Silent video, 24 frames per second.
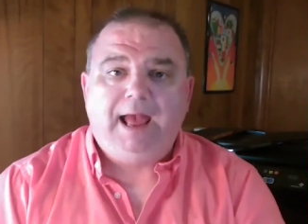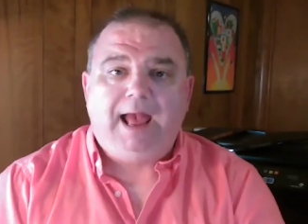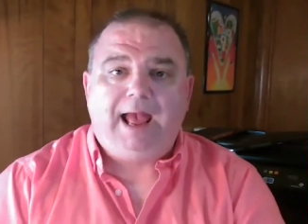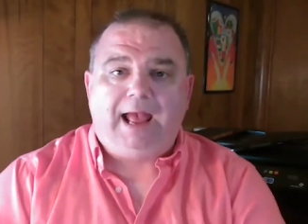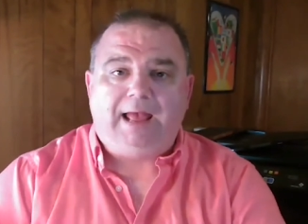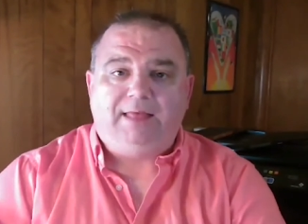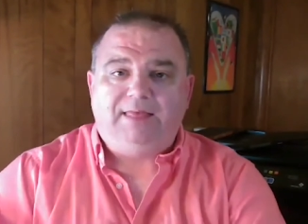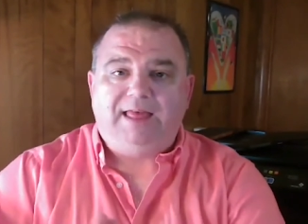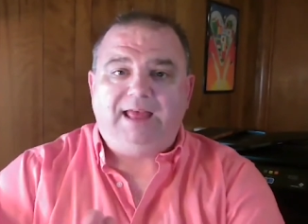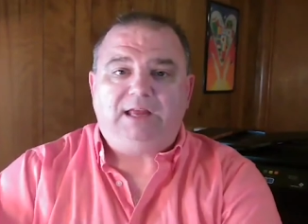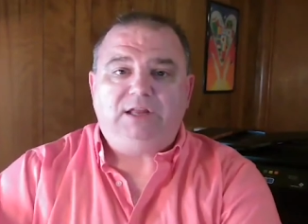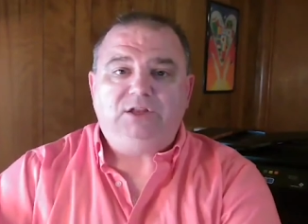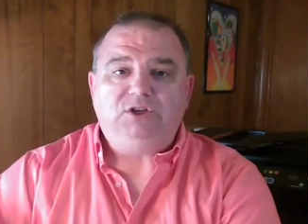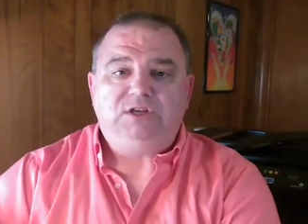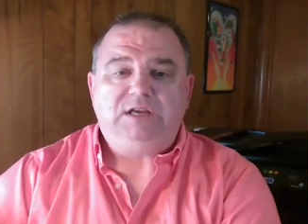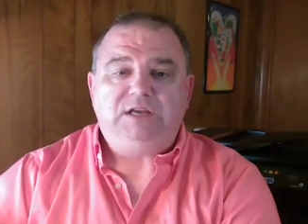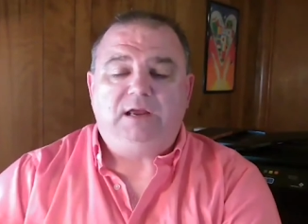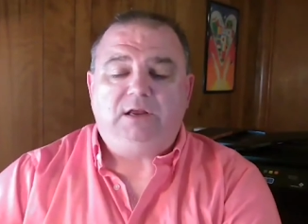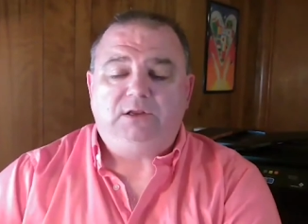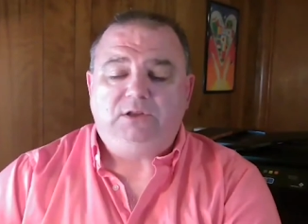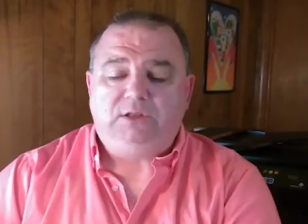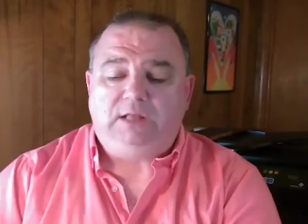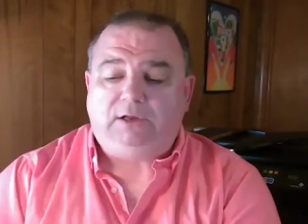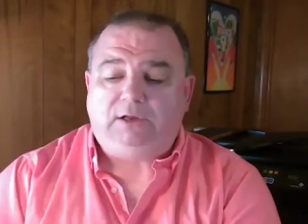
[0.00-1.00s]
and they can t-
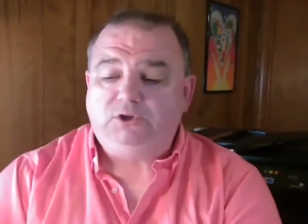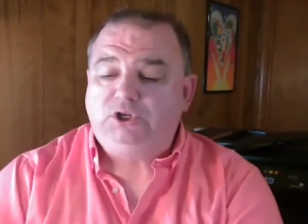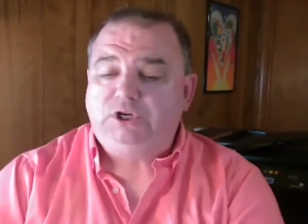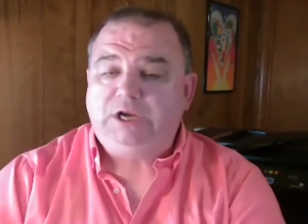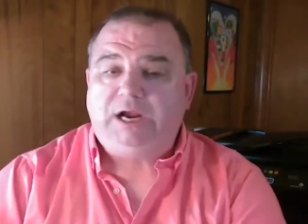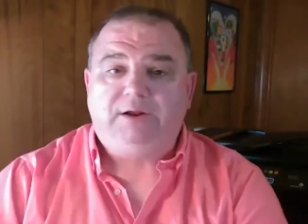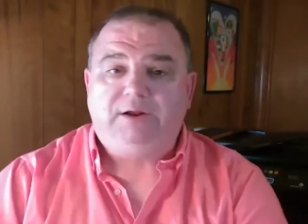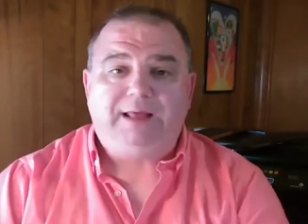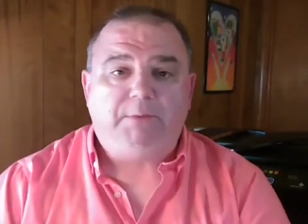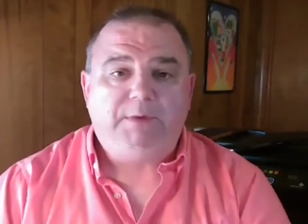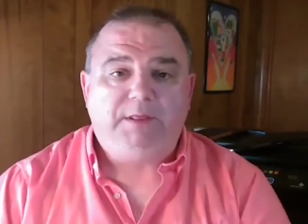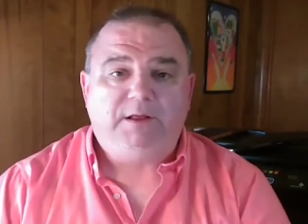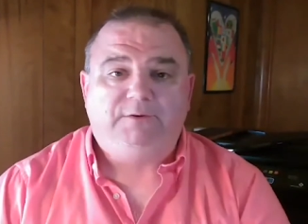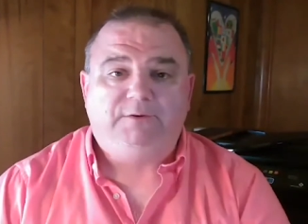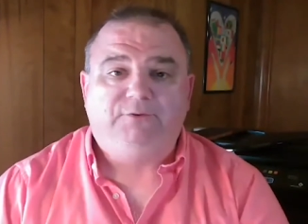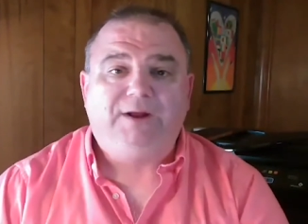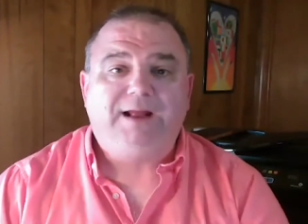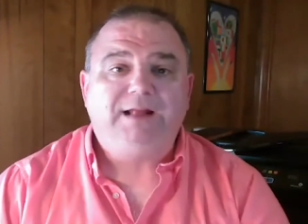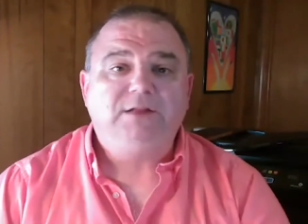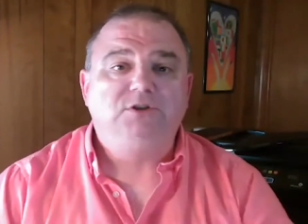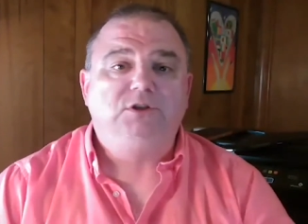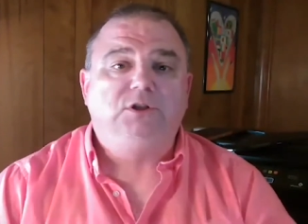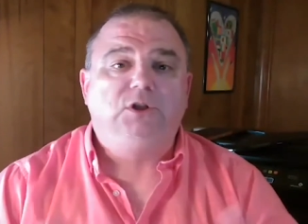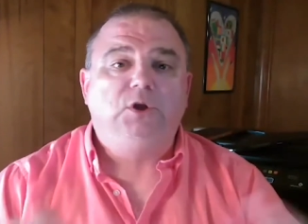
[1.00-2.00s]
they'll share that with their
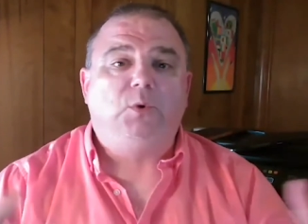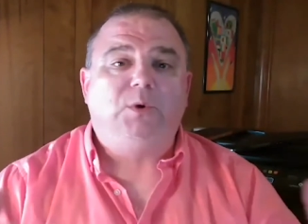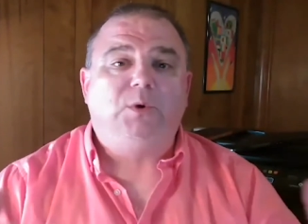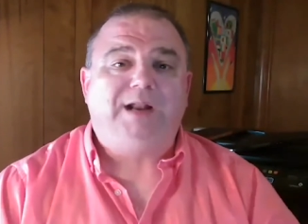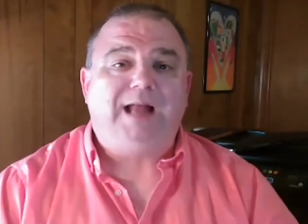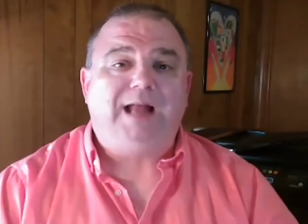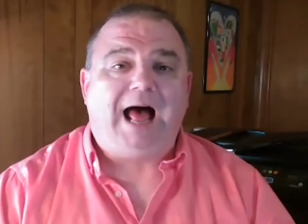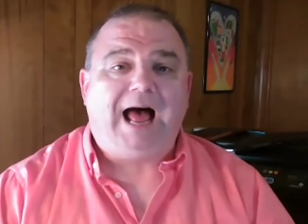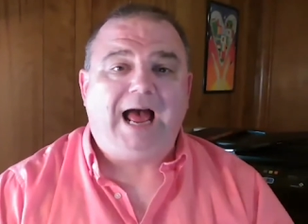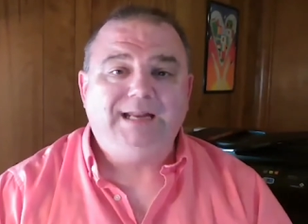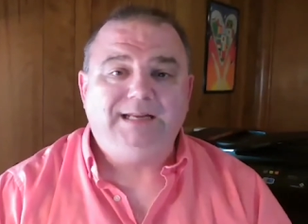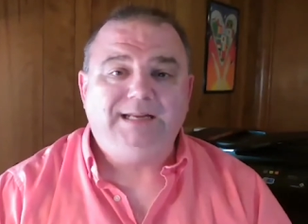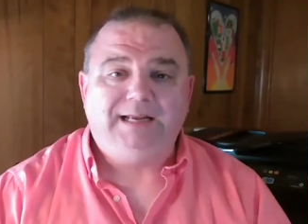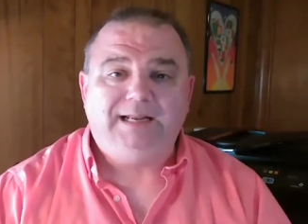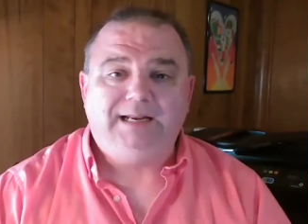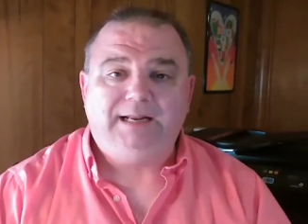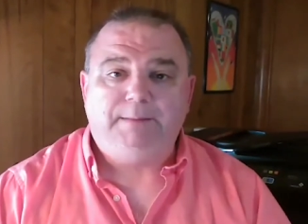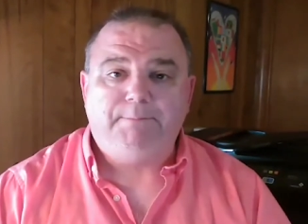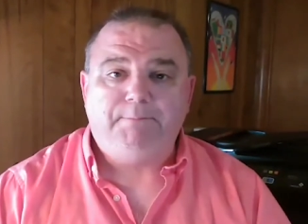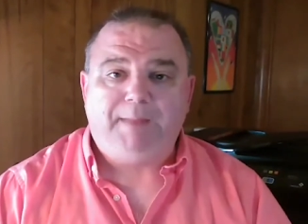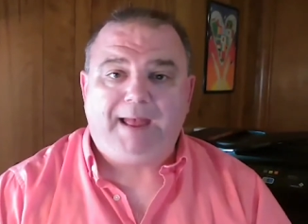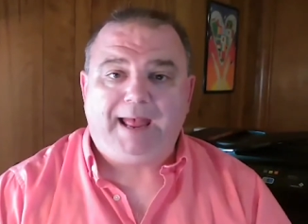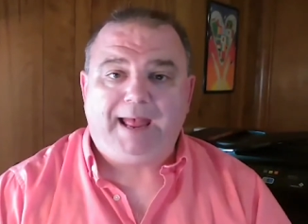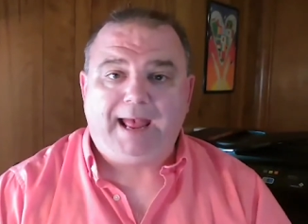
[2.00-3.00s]
friends look what i did
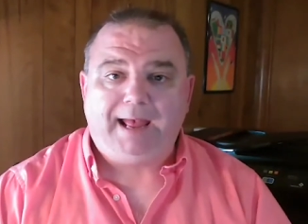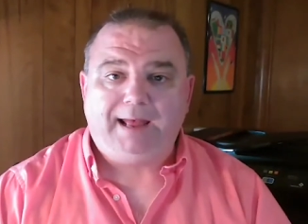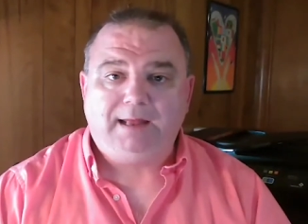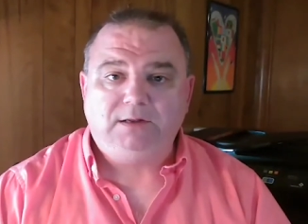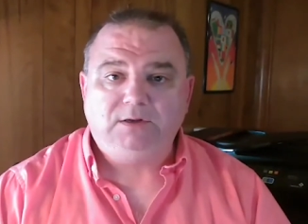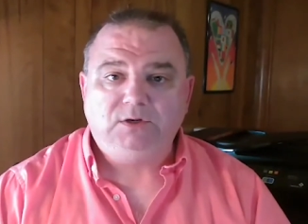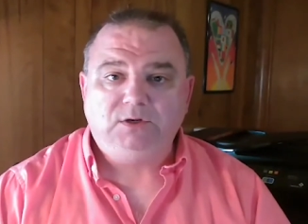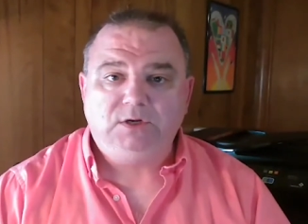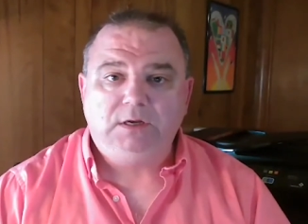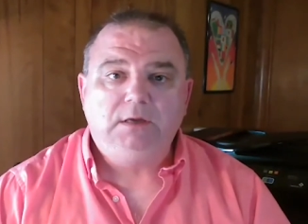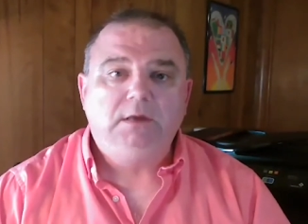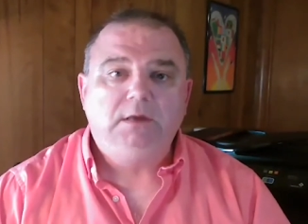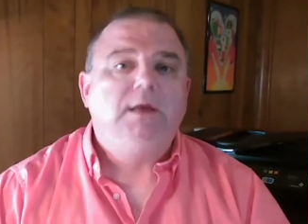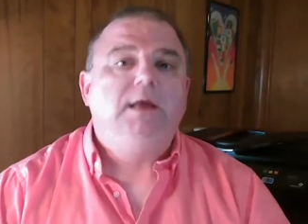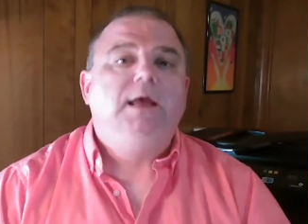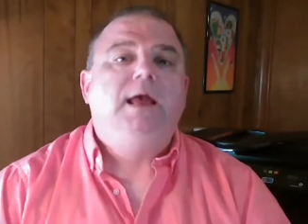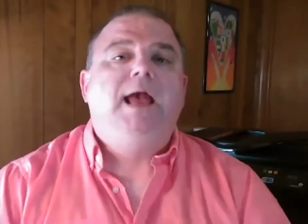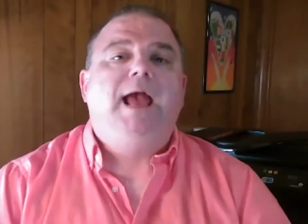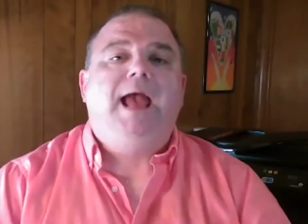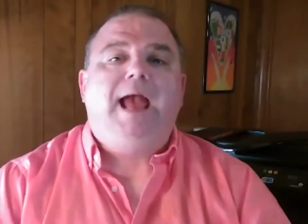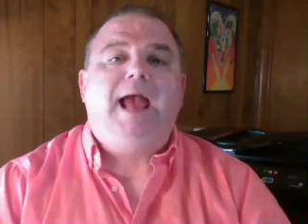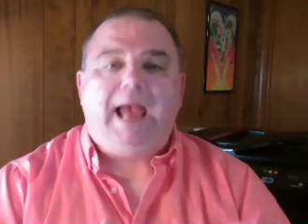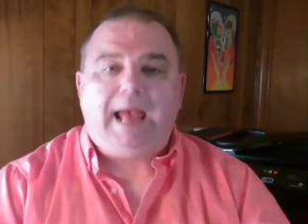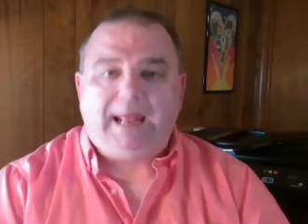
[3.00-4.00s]
in band
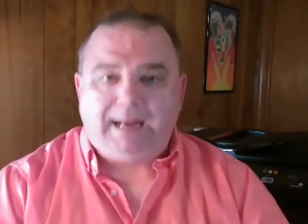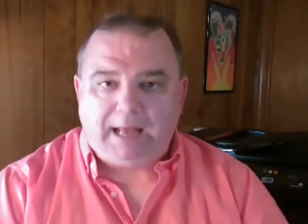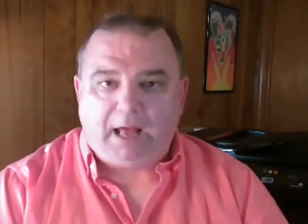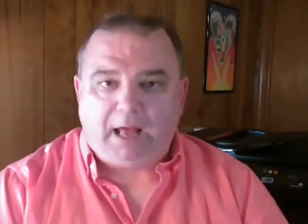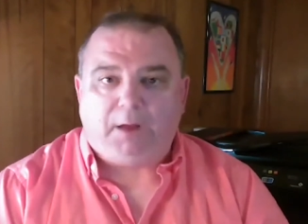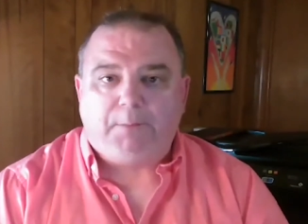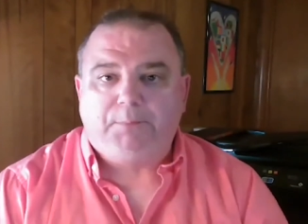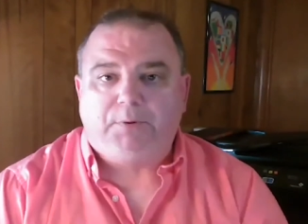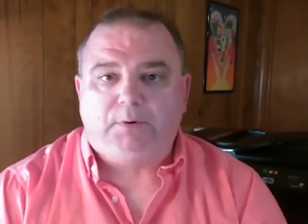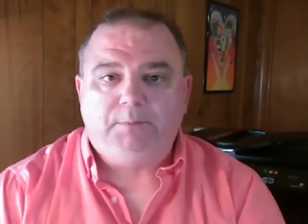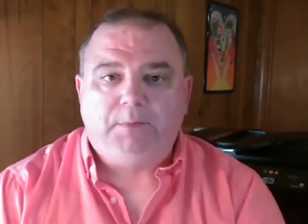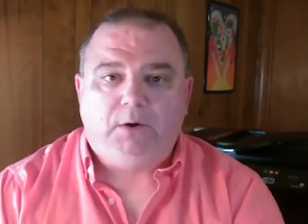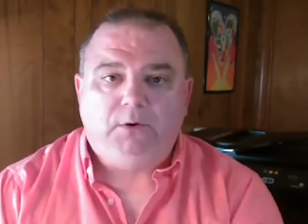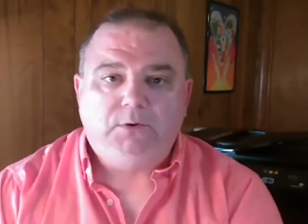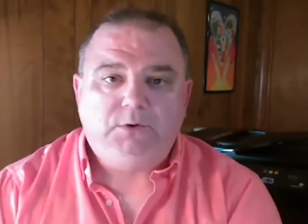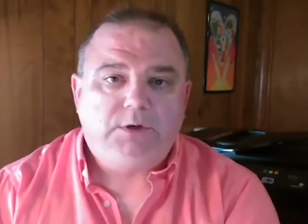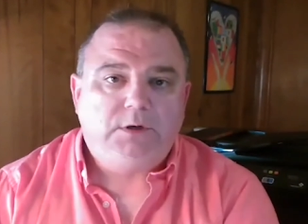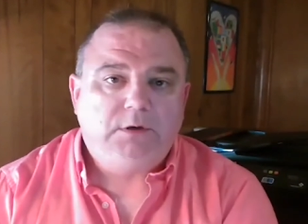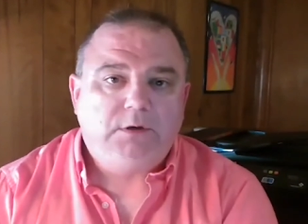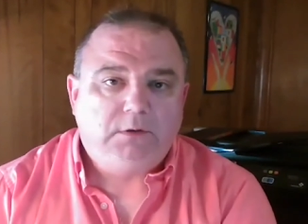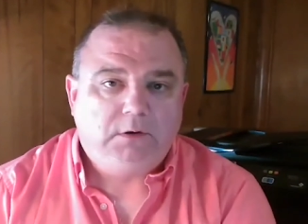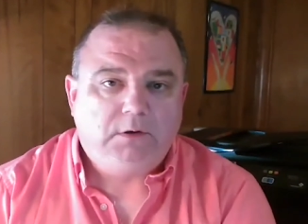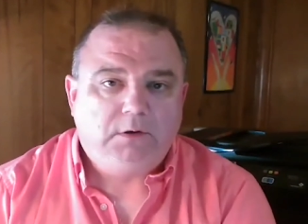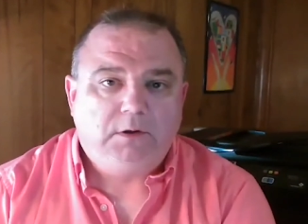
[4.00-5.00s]
and help promote
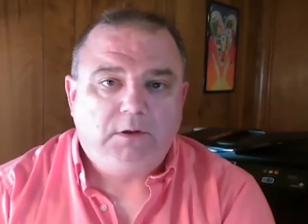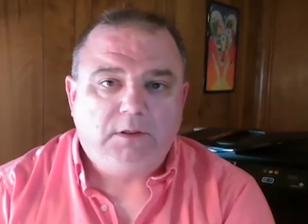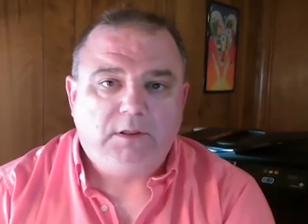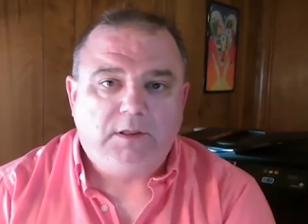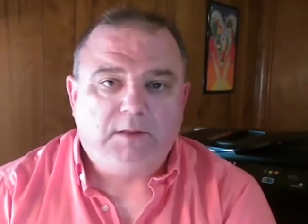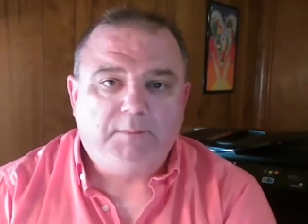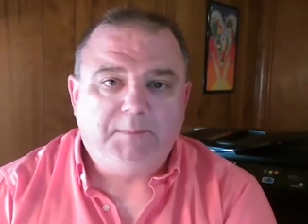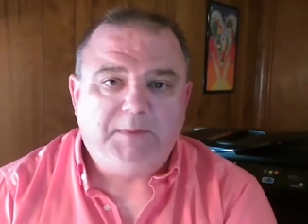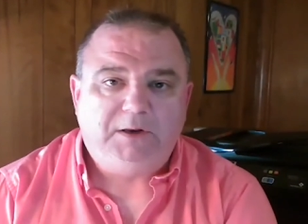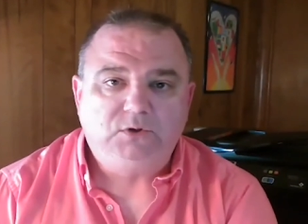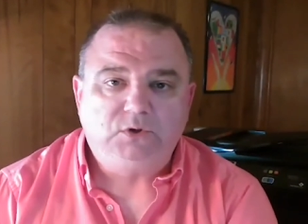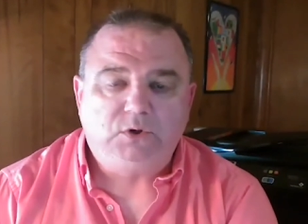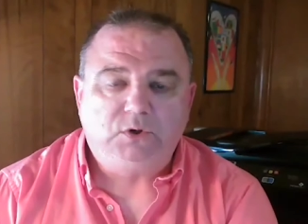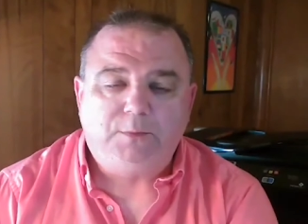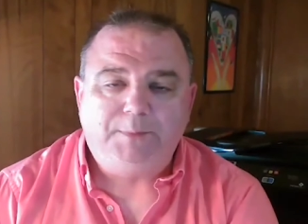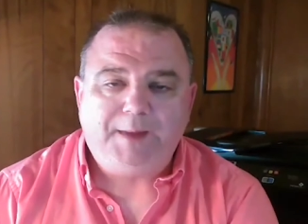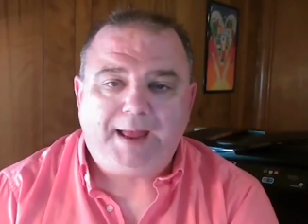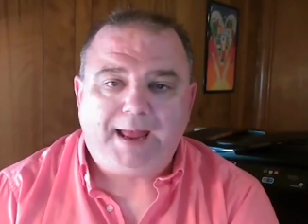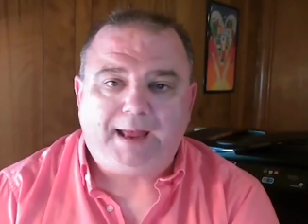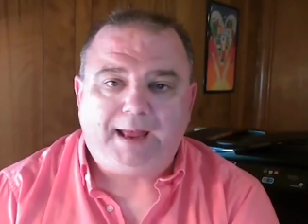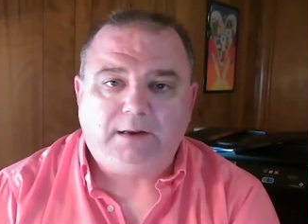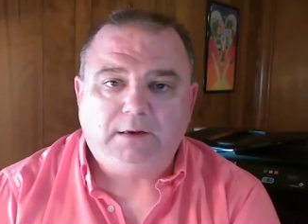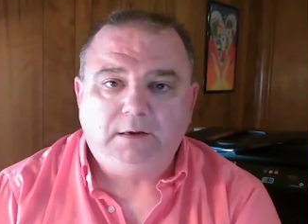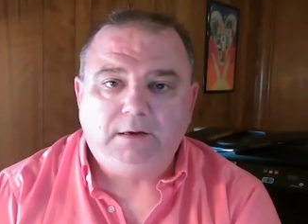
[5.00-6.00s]
the middle school
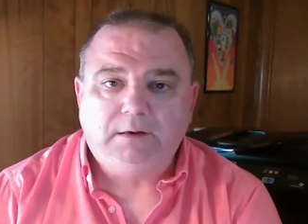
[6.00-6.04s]
band